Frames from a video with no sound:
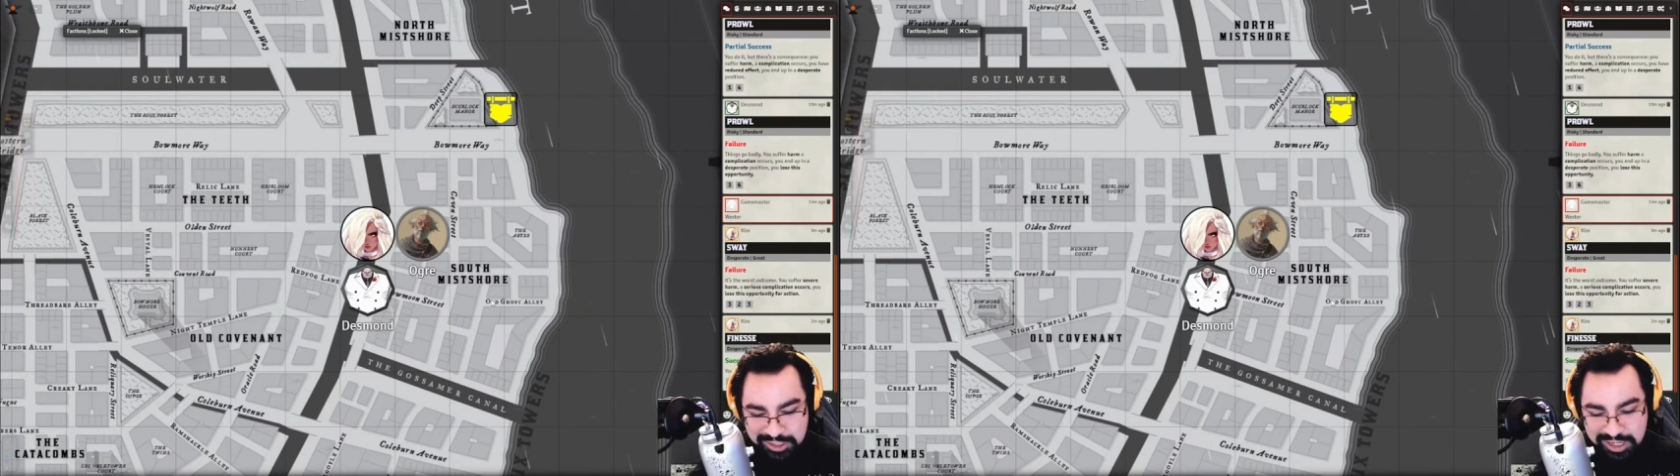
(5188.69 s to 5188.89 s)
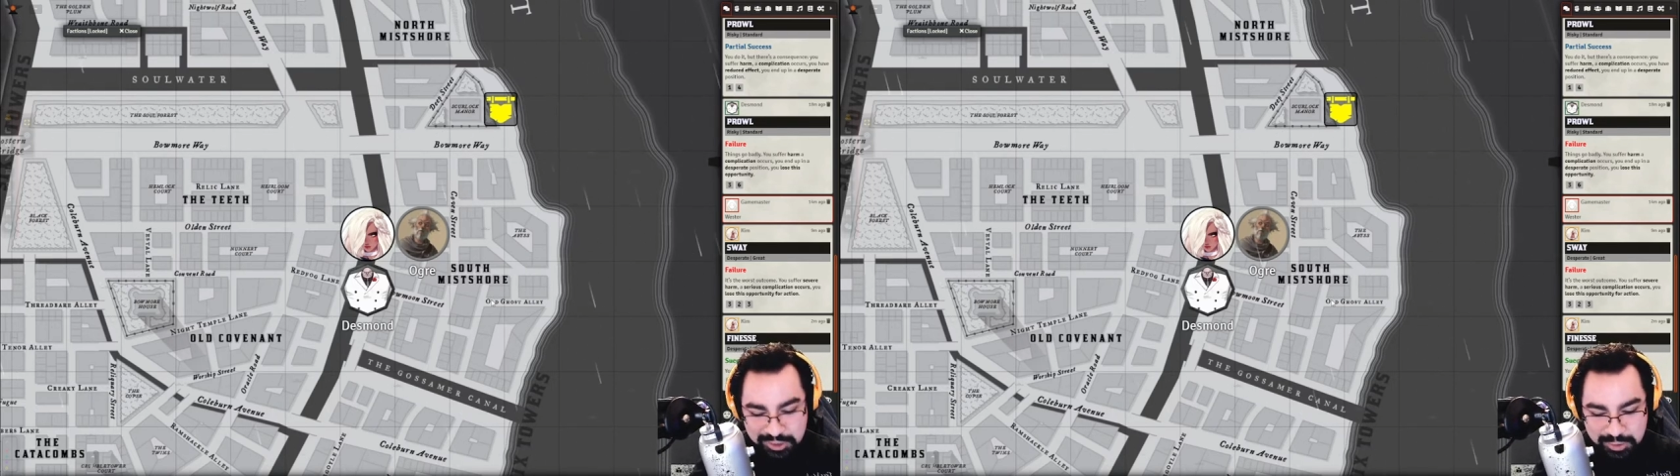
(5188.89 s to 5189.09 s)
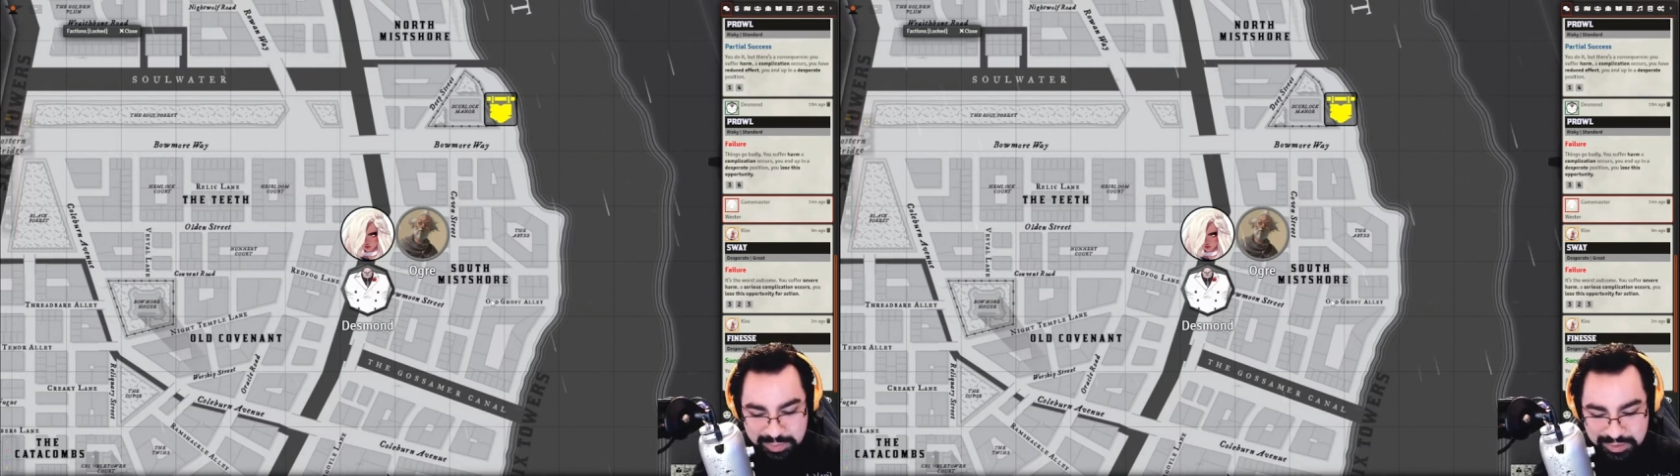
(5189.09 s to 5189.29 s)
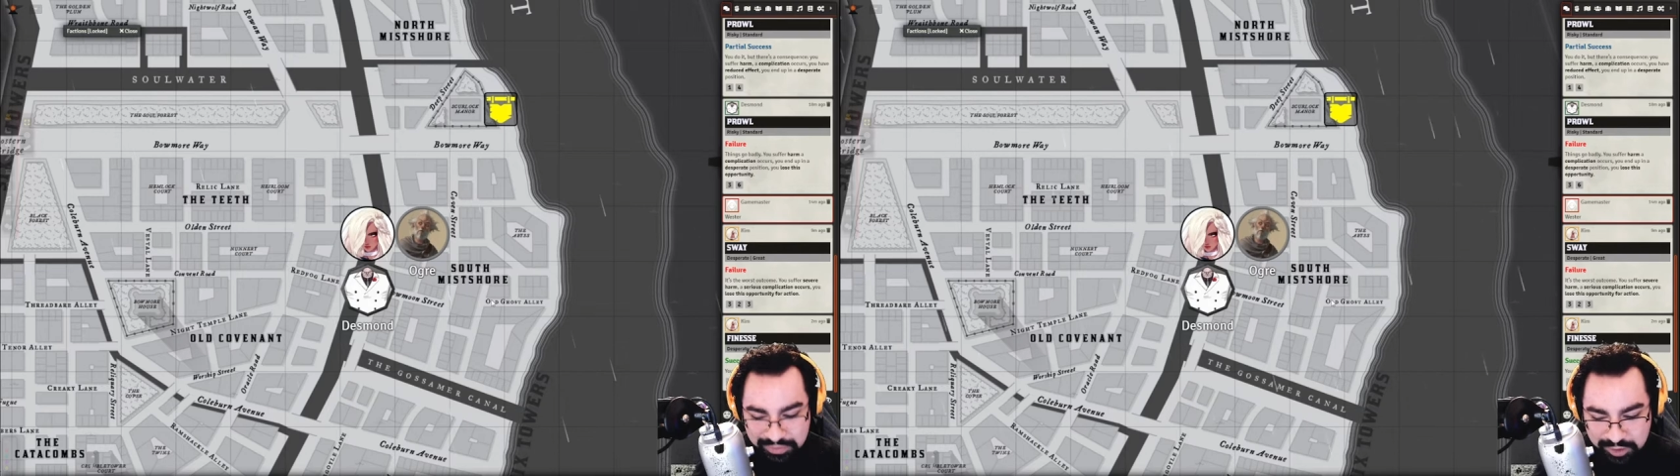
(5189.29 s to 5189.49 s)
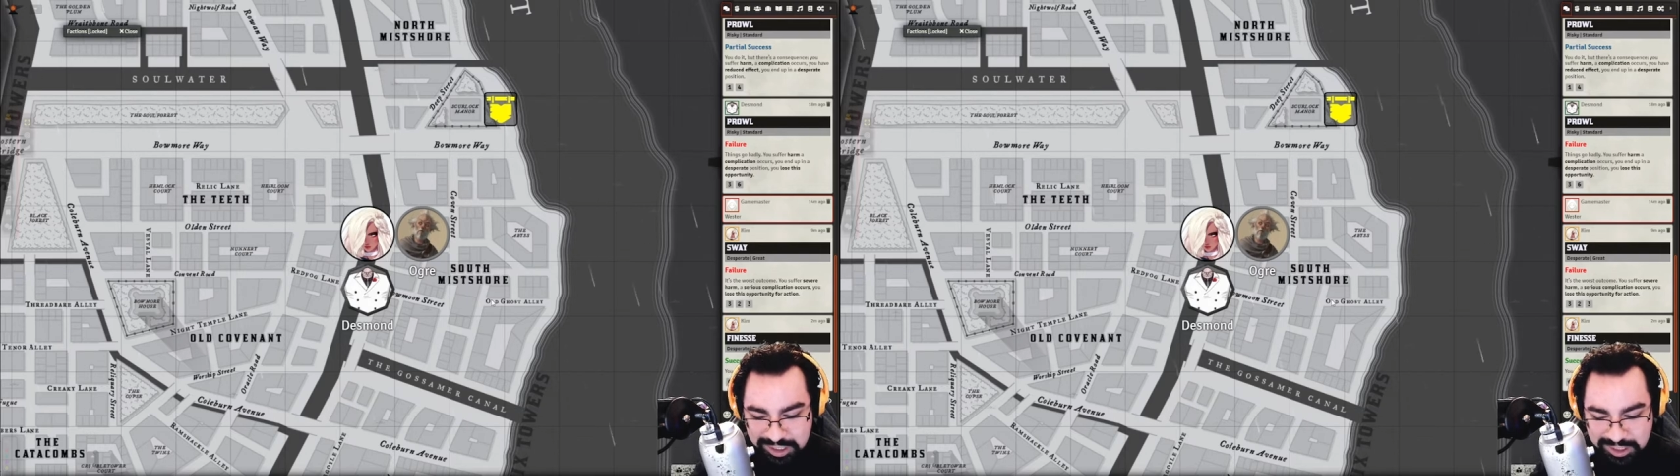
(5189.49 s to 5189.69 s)
You got 2 people in
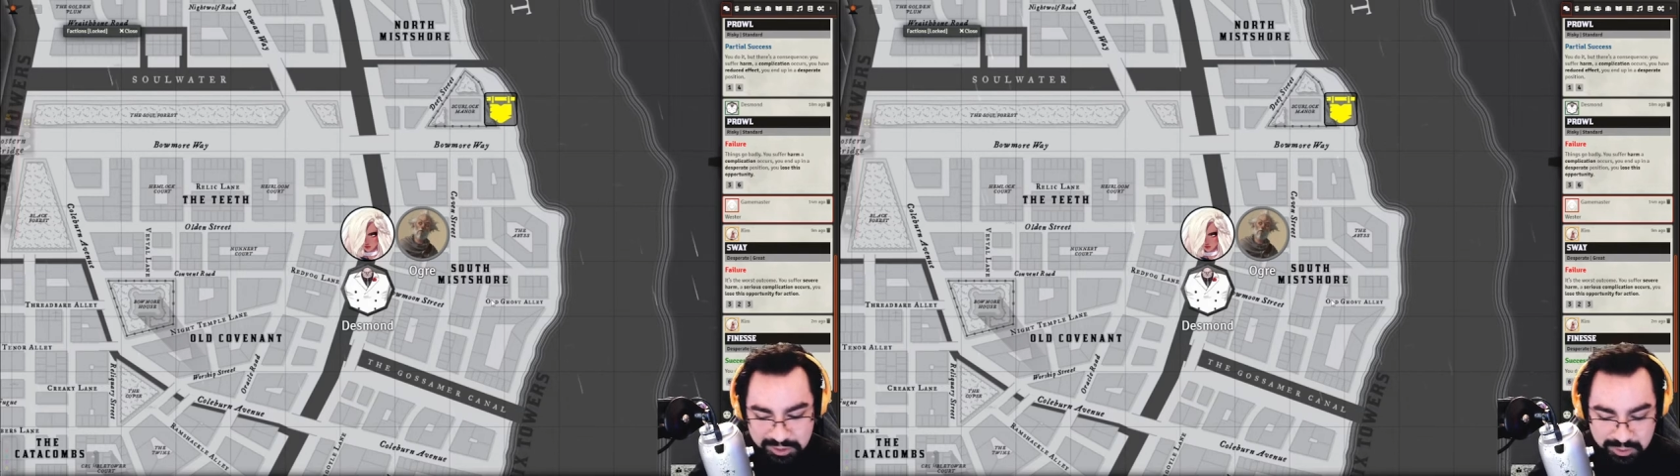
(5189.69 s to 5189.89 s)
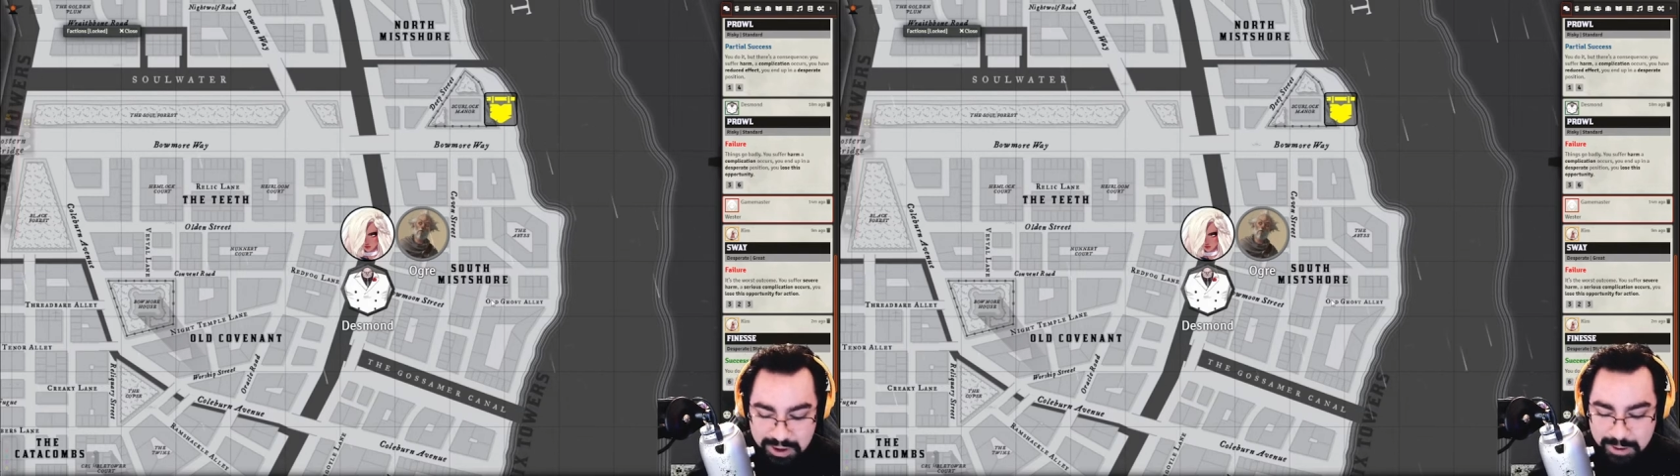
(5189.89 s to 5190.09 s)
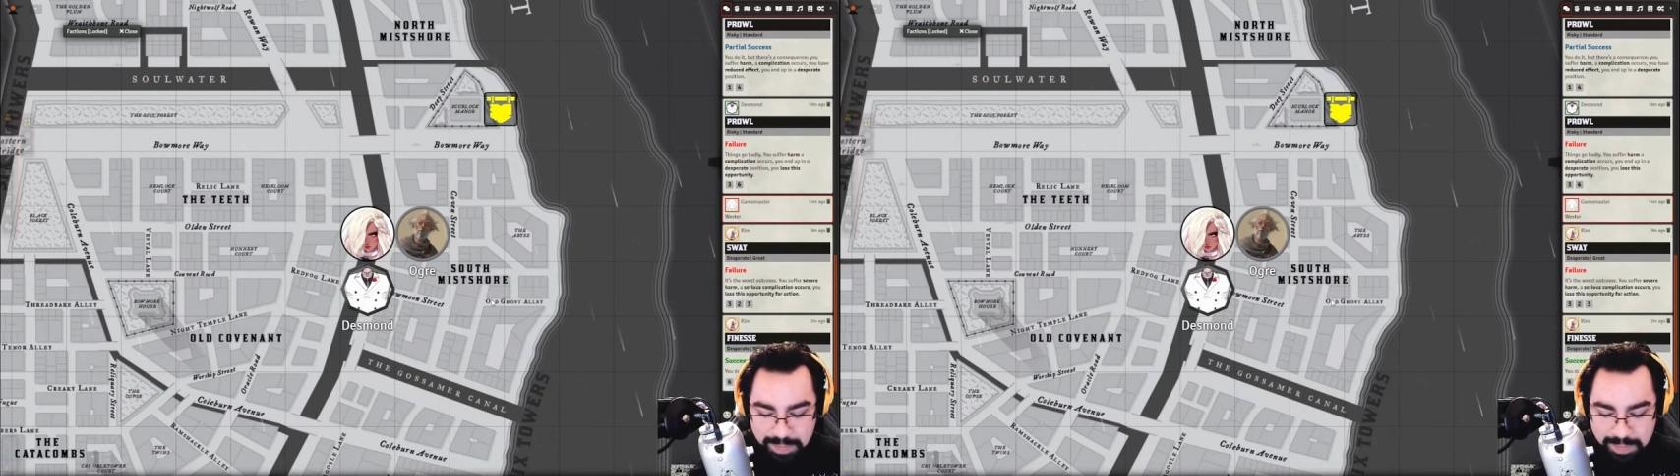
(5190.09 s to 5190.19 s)
front of you.